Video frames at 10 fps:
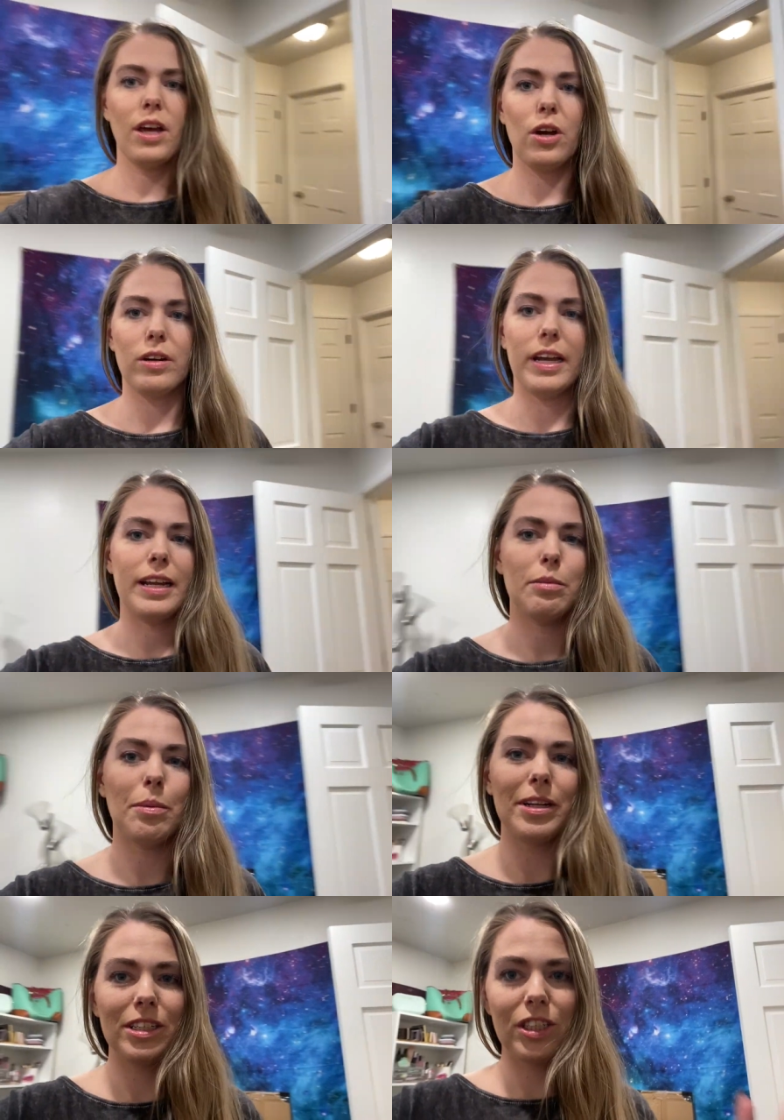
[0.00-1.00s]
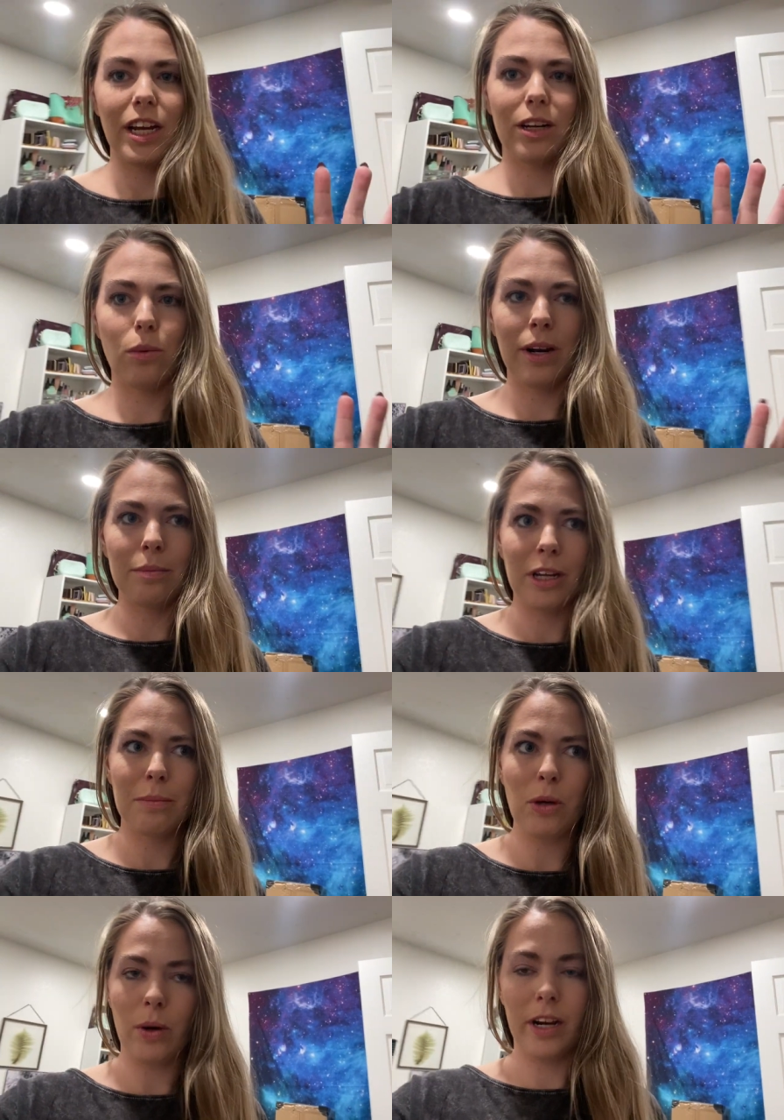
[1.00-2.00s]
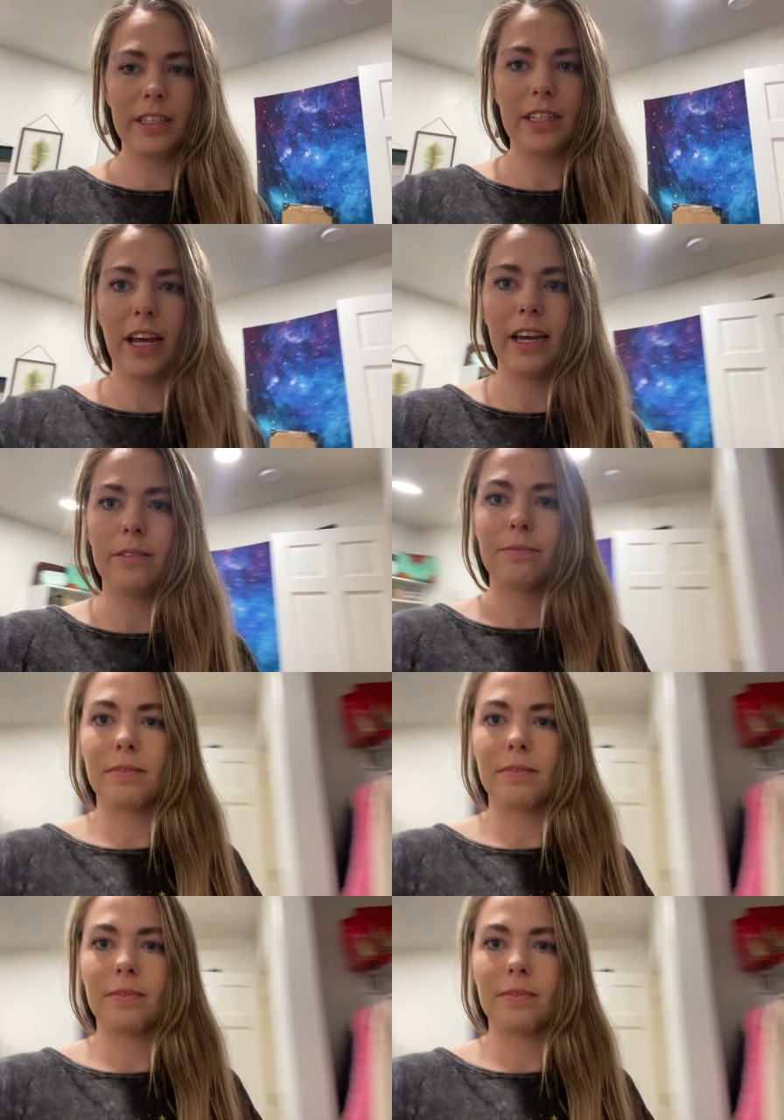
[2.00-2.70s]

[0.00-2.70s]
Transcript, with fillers: All right, I'm about to check what I'm gonna be wearing tonight.